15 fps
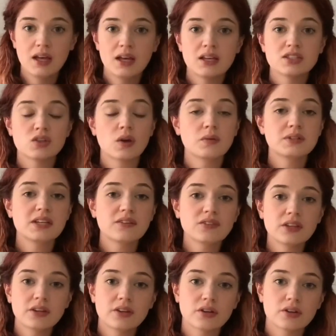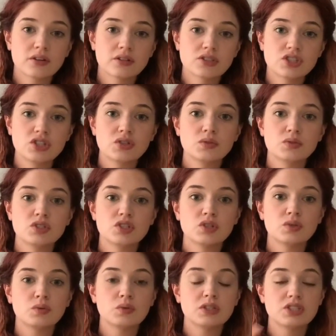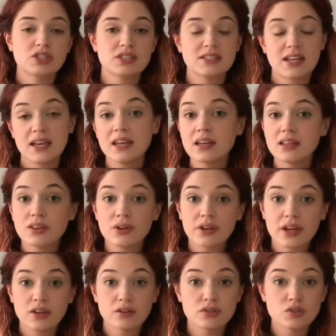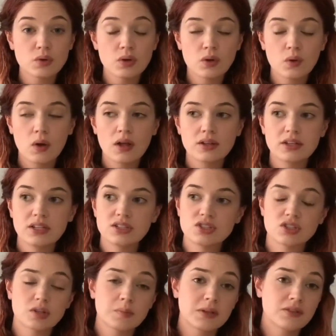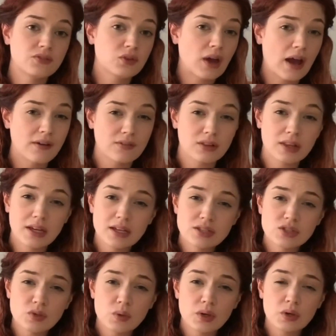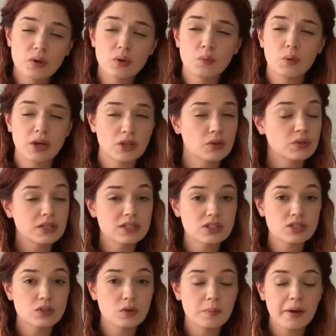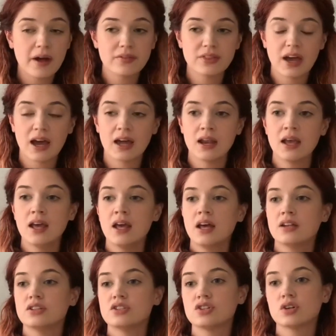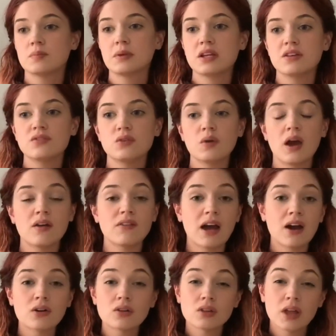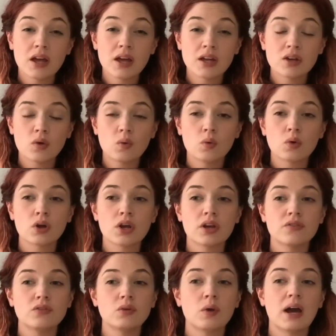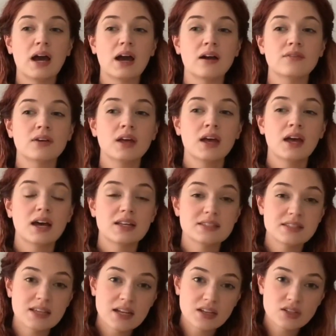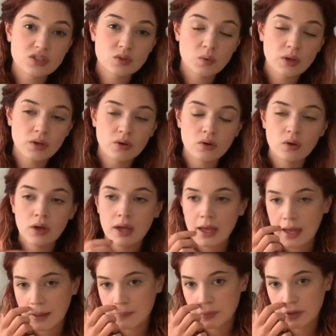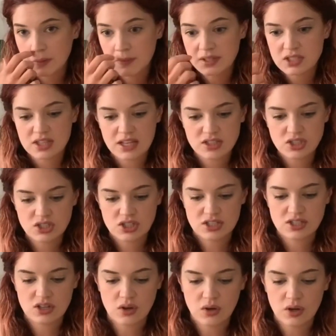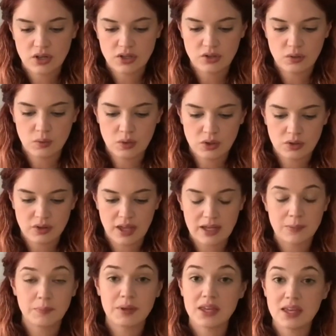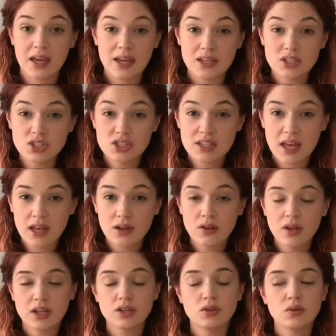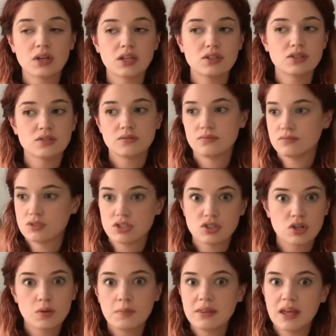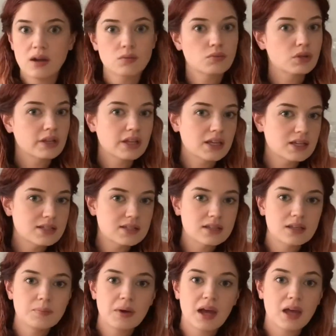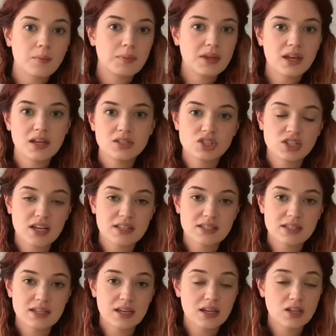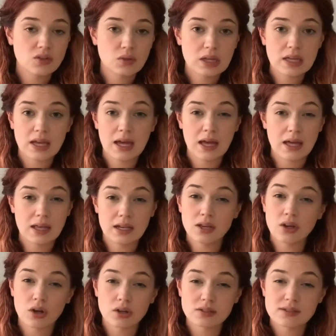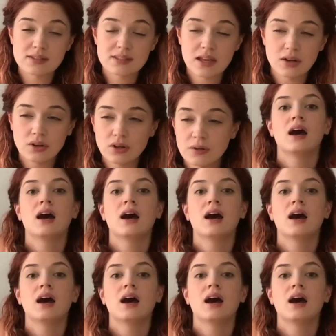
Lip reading: So I would definitely encourage you to just take a look at your soil quality, determine if you have clay soil, what you need to do about that, determine if you have alkaline or if you have acidic soil, and pretty much that's just on your like pH scale, and you can determine that really easily by a pH testing kit you can get at any garden center.